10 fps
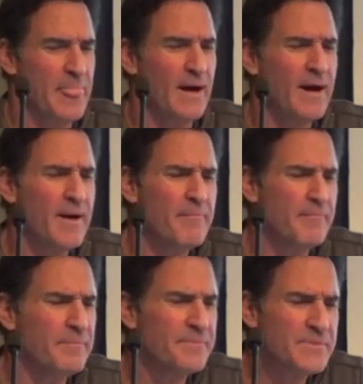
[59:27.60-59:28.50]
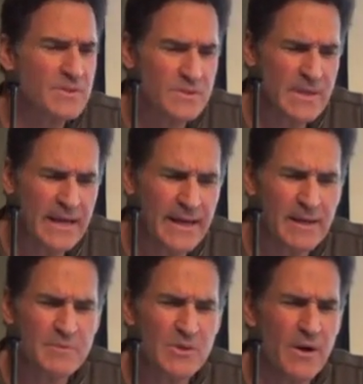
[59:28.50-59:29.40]
Um, say again,
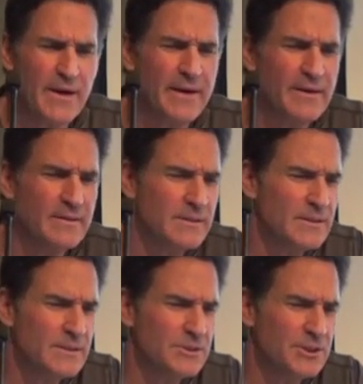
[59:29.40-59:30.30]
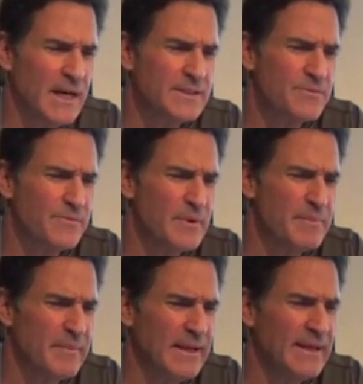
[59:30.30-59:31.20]
I'm sorry. Shots
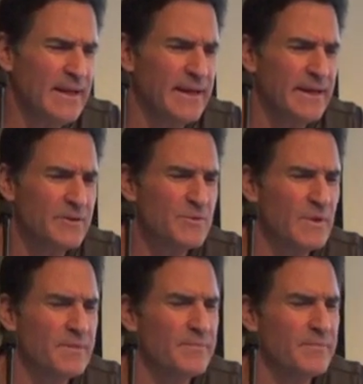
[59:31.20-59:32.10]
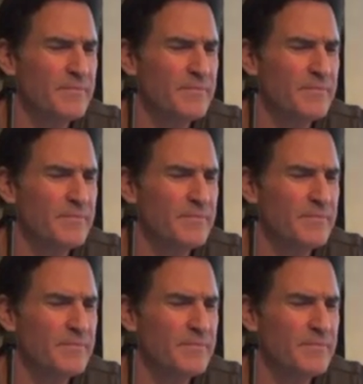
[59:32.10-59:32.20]
from India. Here's one.